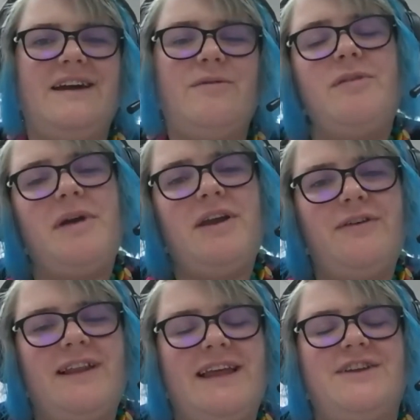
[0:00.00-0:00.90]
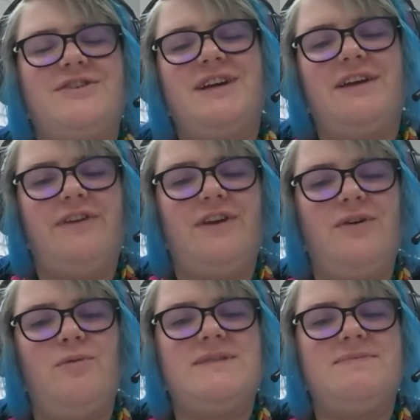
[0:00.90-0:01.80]
What about you, Alejandra?
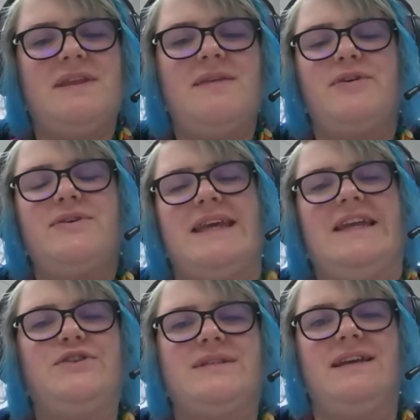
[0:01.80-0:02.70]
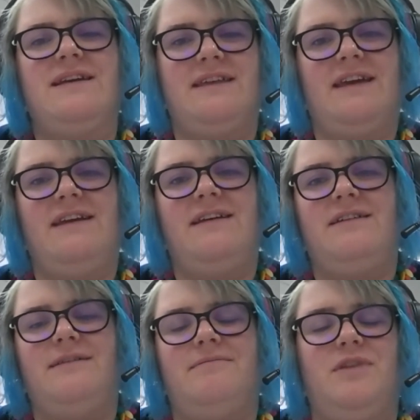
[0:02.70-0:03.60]
What's been the most interesting thing
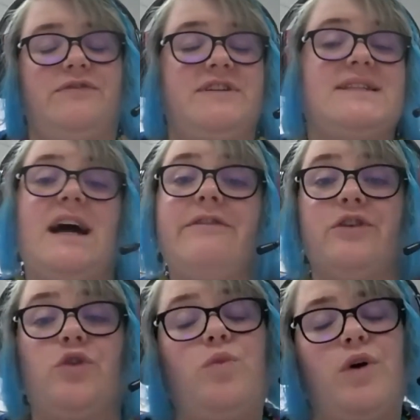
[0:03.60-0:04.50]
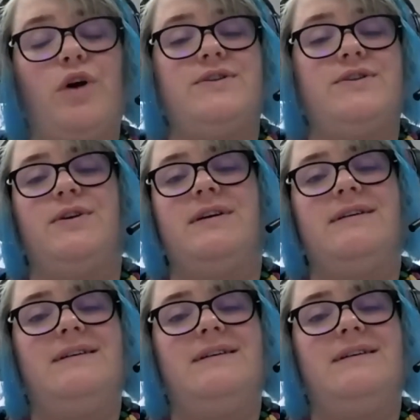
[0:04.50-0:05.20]
you've discovered or worked on?